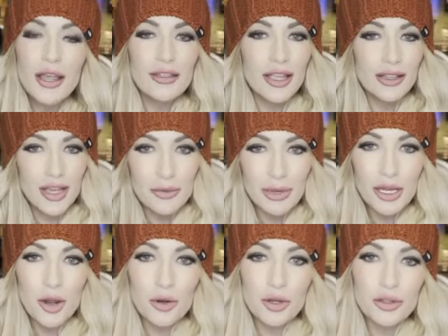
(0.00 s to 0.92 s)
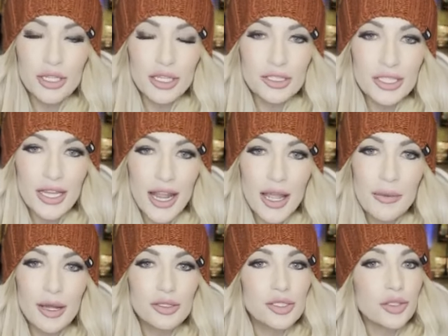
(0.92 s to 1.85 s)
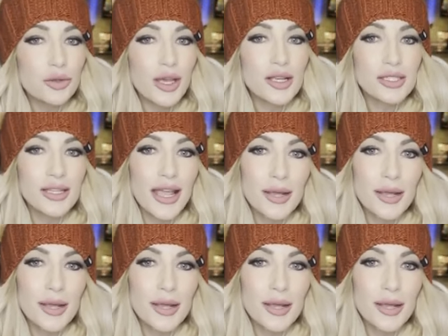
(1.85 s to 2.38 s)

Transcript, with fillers: They let me know earlier today about 2,000